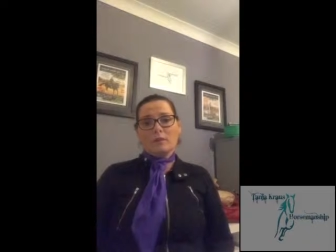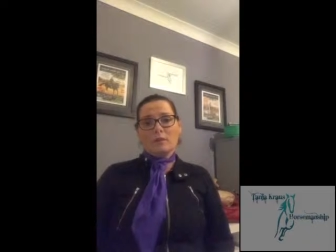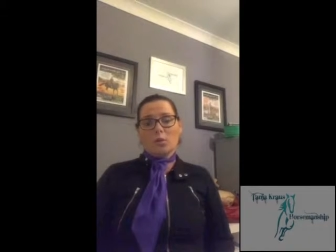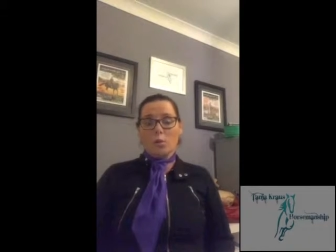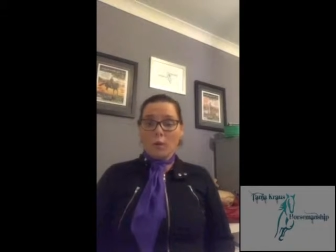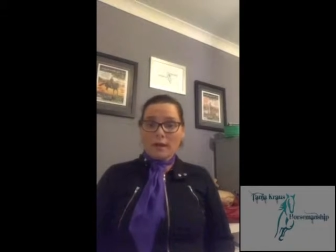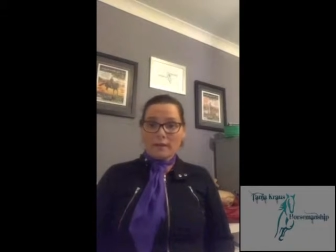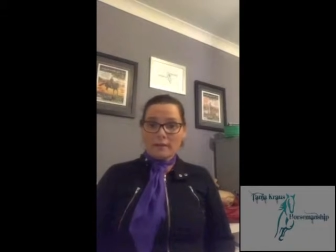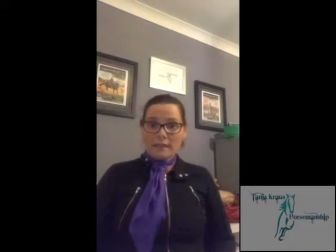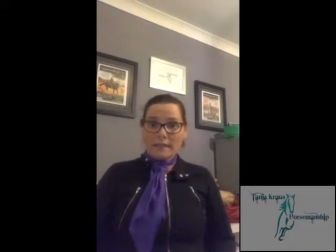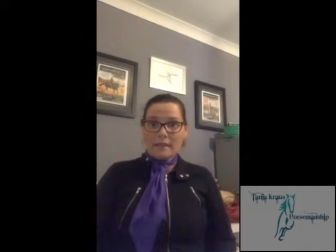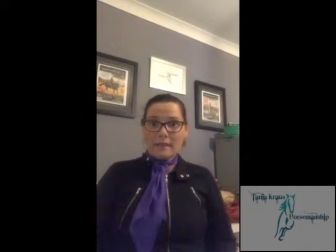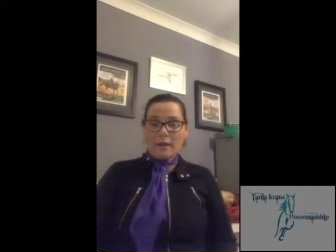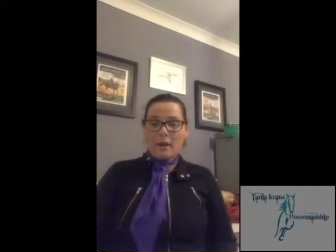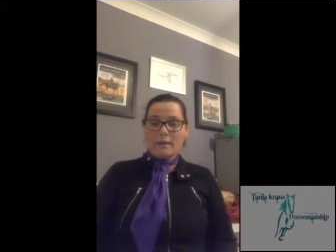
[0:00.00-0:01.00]
quickly,
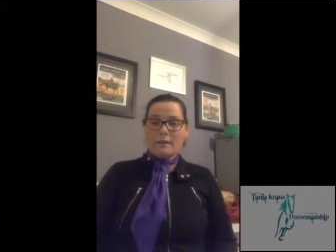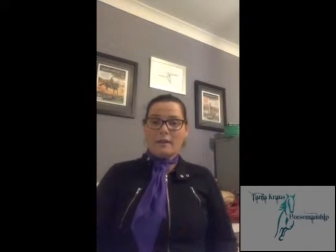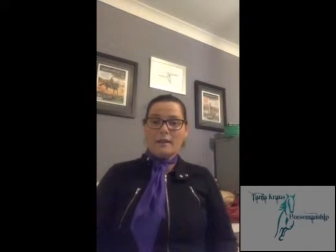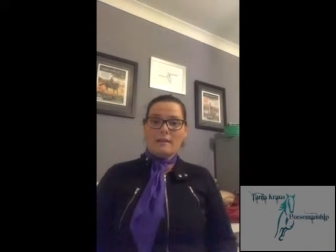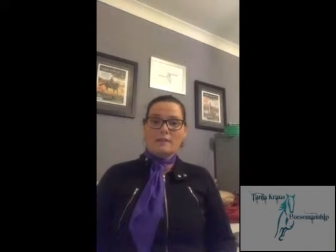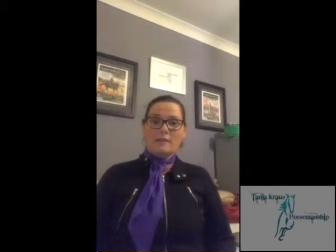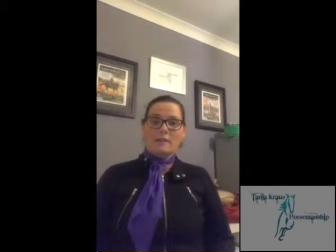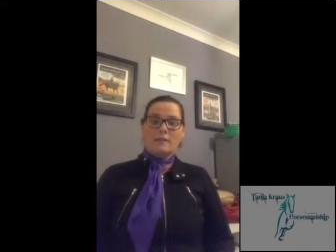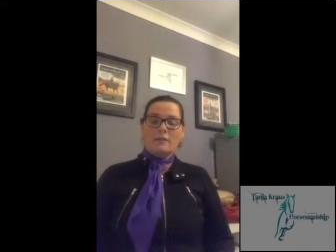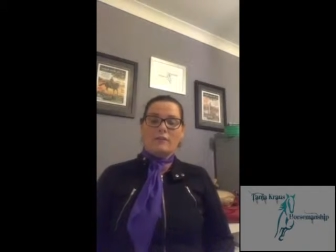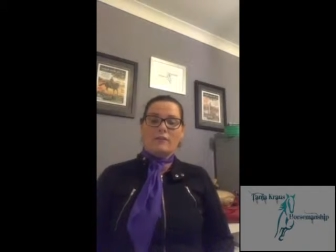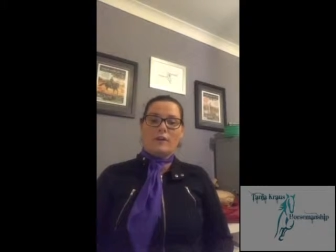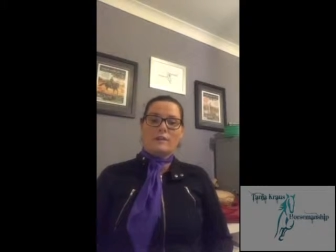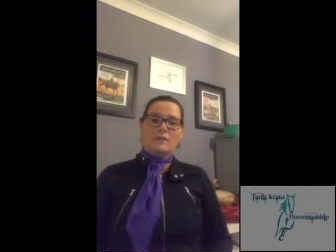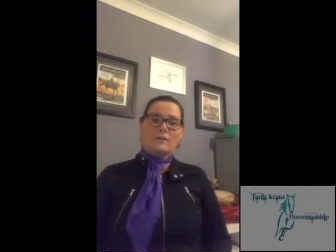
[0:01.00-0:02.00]
I guess, in the
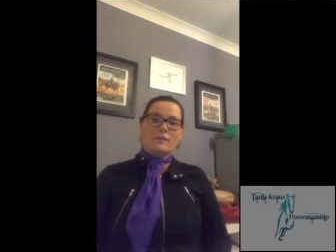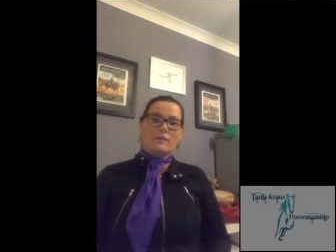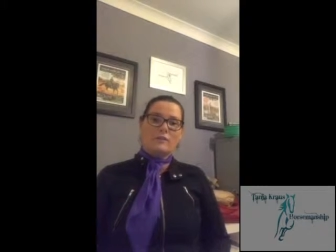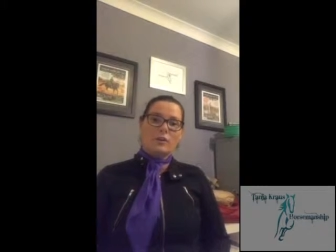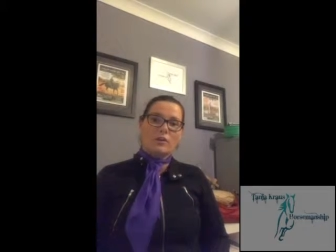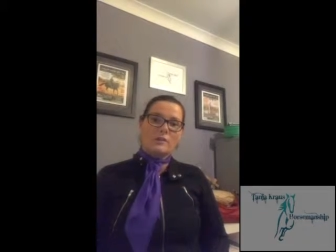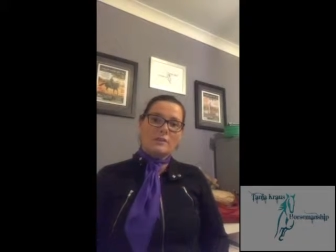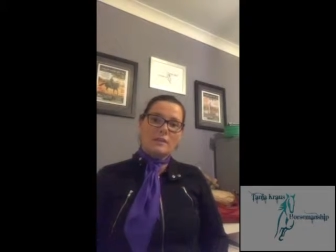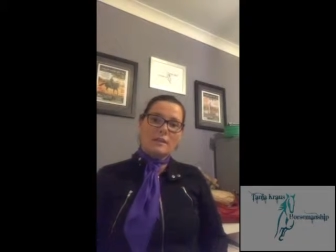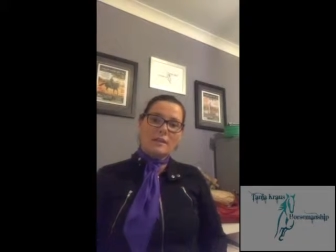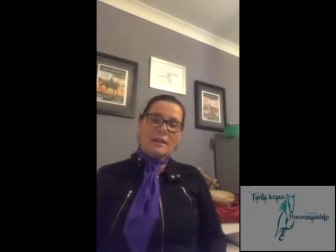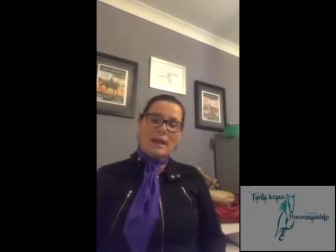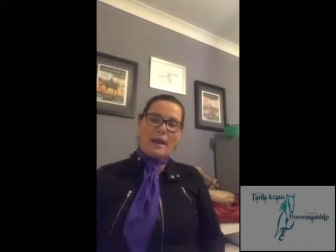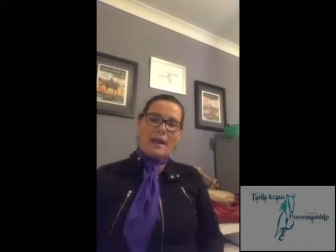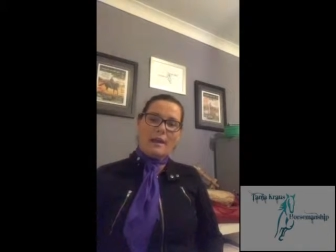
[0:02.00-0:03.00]
face of adversity.
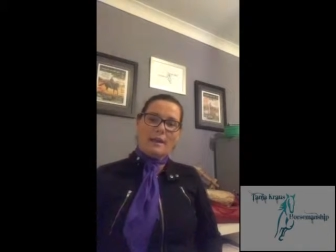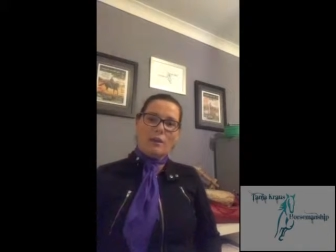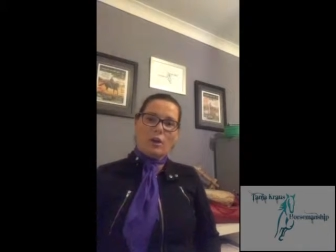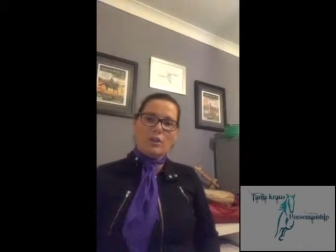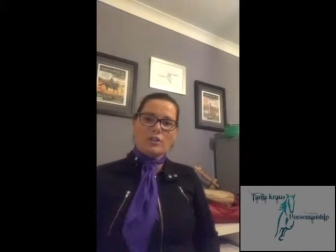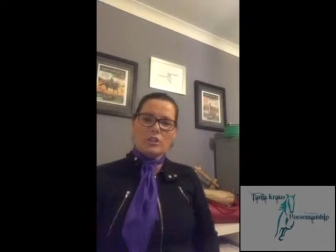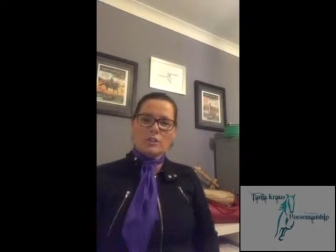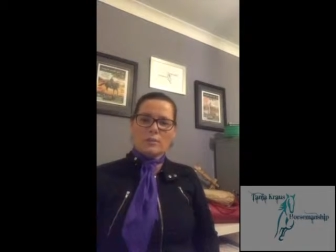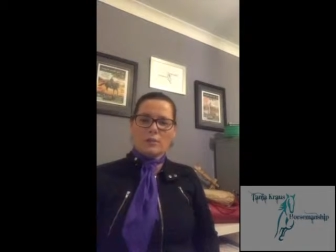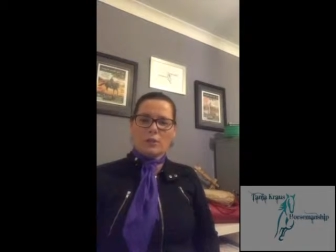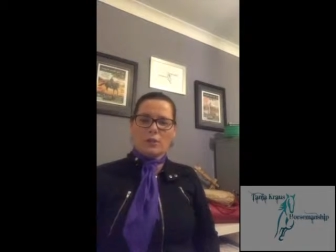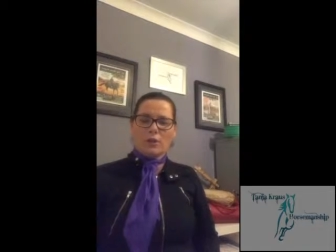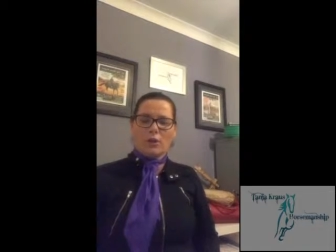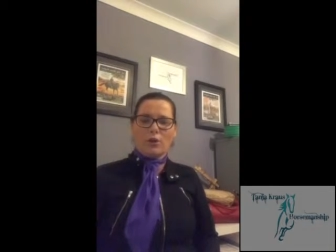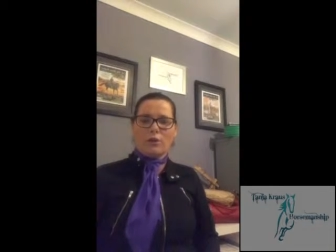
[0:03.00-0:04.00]
And I just want
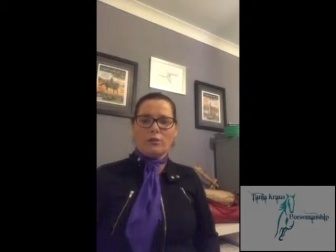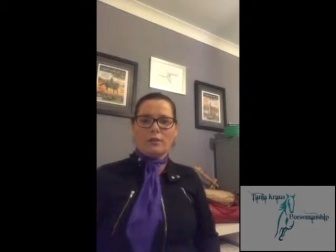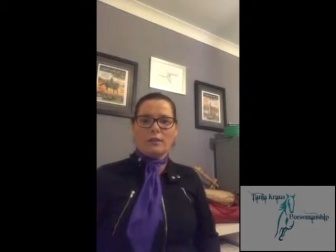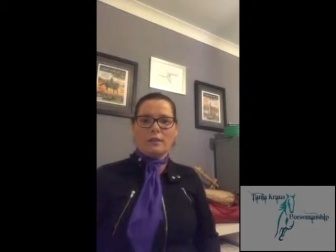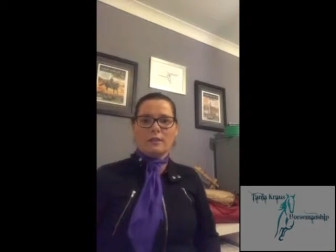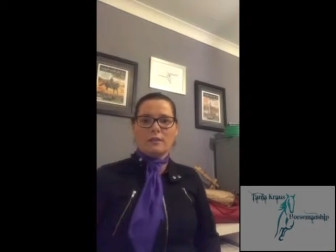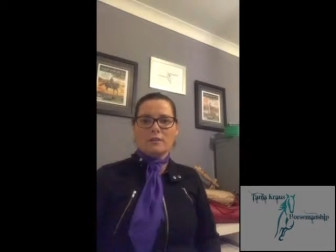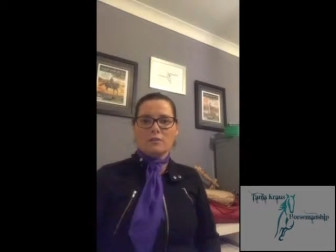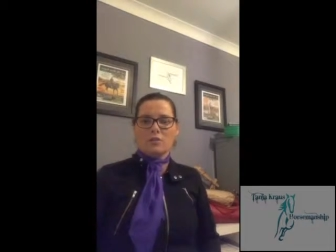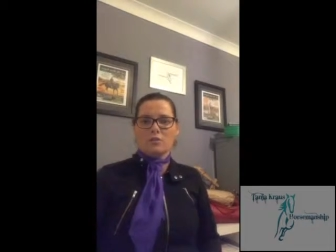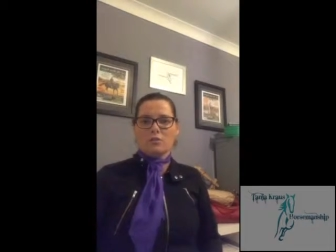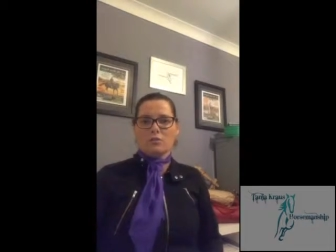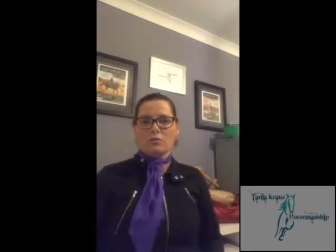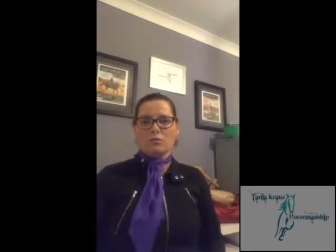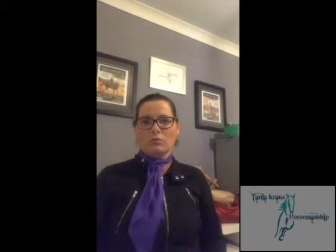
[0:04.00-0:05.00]
to go
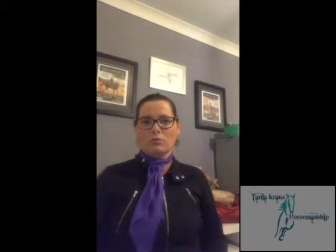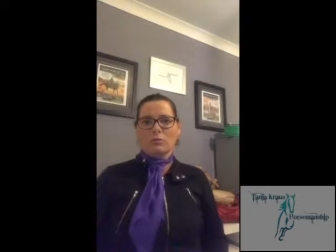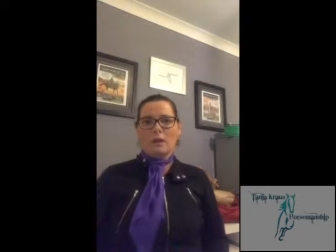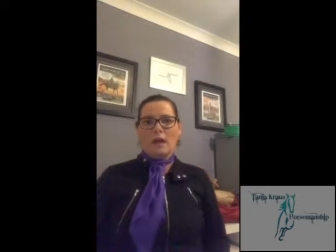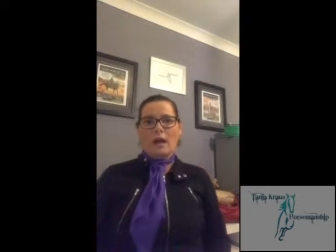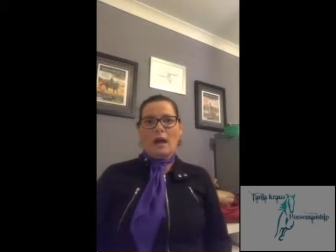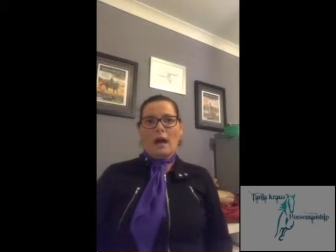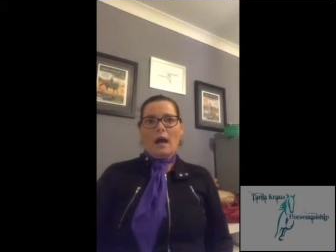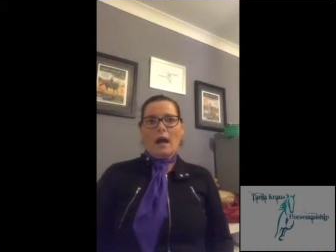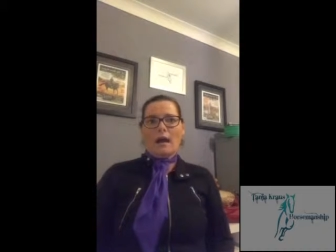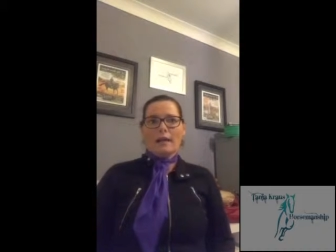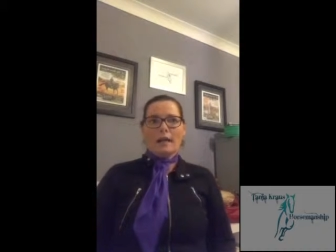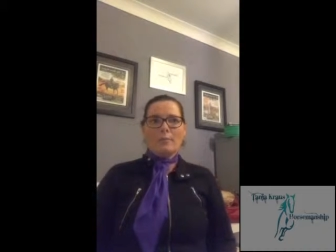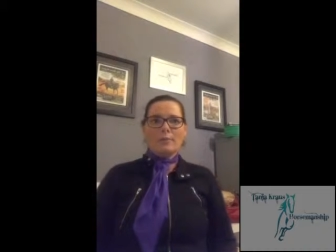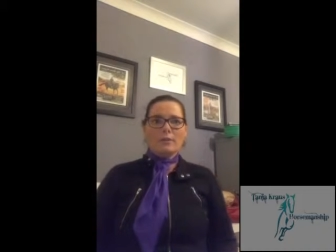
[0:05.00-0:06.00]
into a
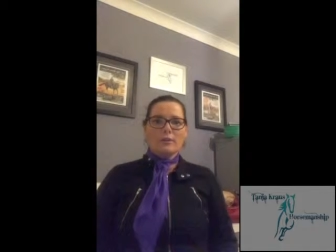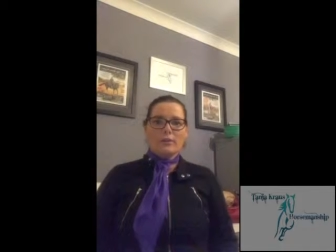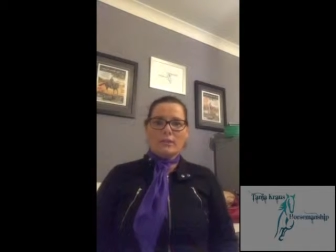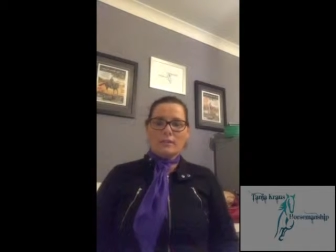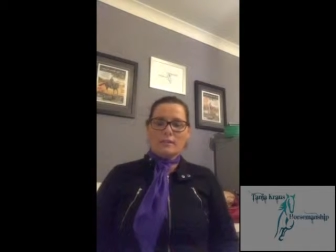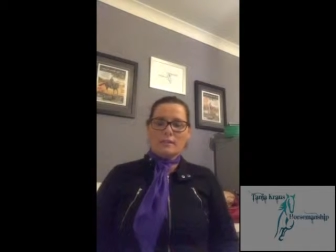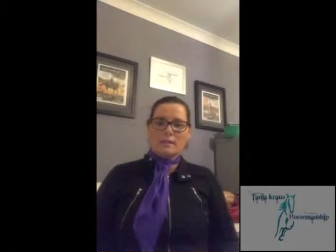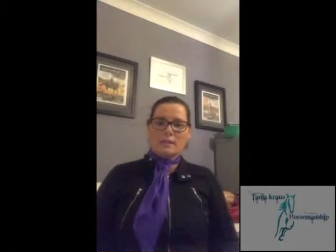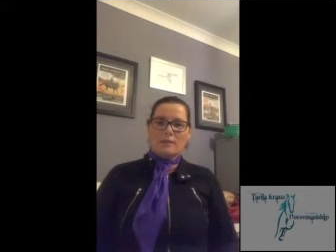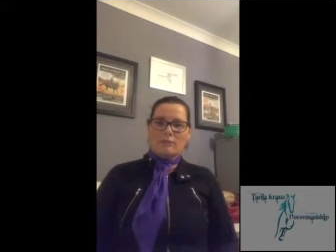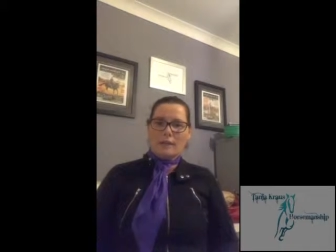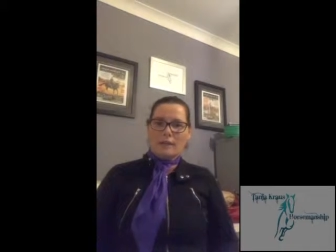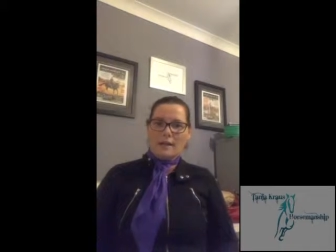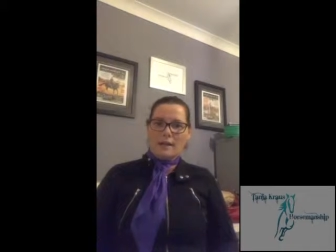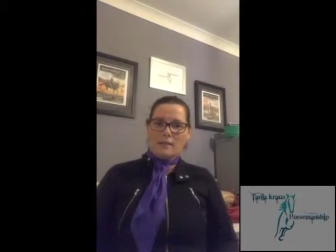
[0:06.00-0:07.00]
couple of things in
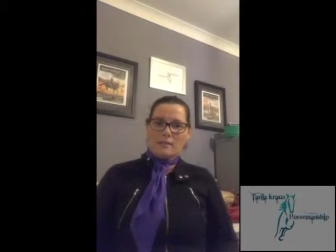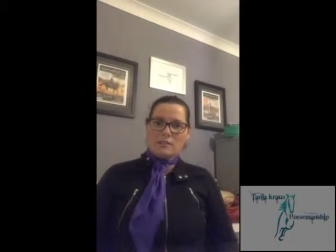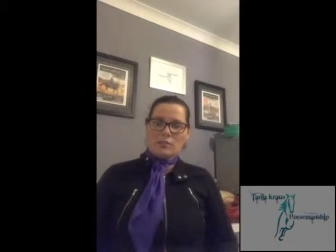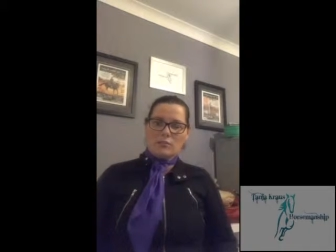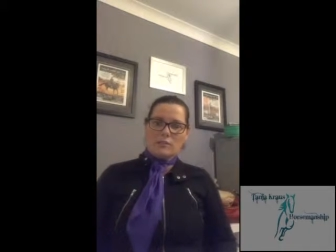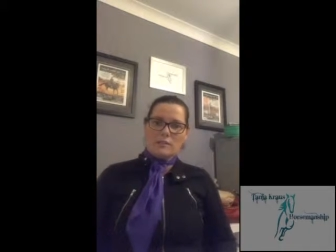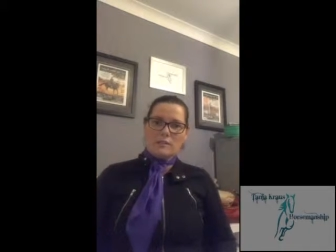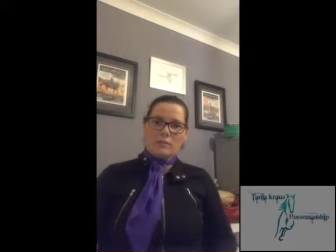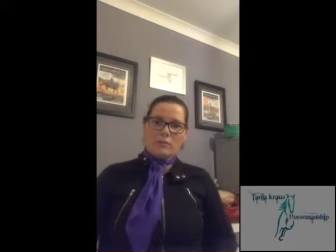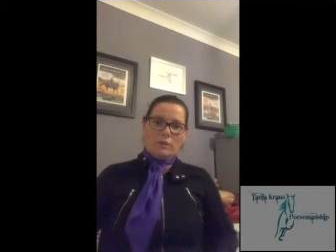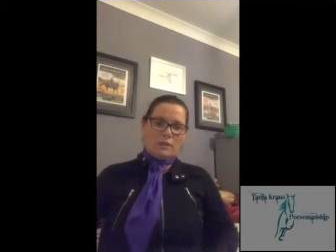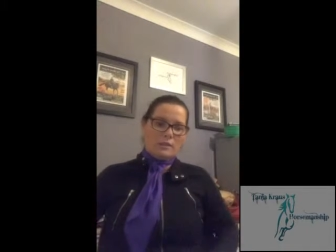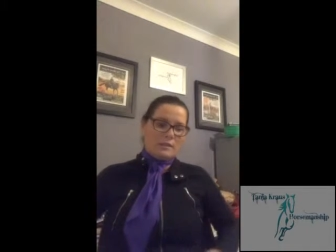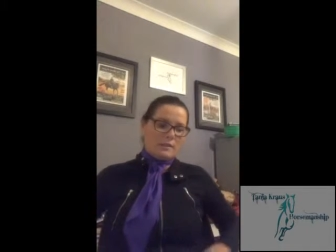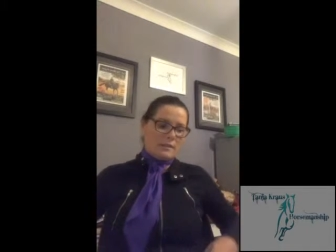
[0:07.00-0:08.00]
regards to
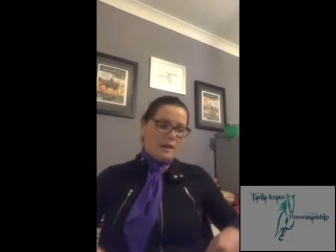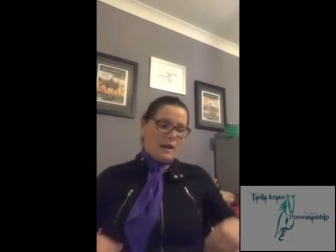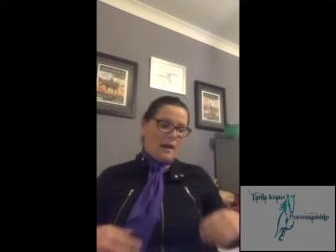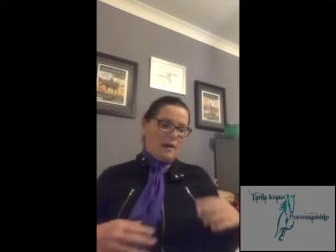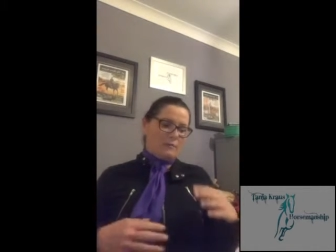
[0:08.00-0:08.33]
resilience.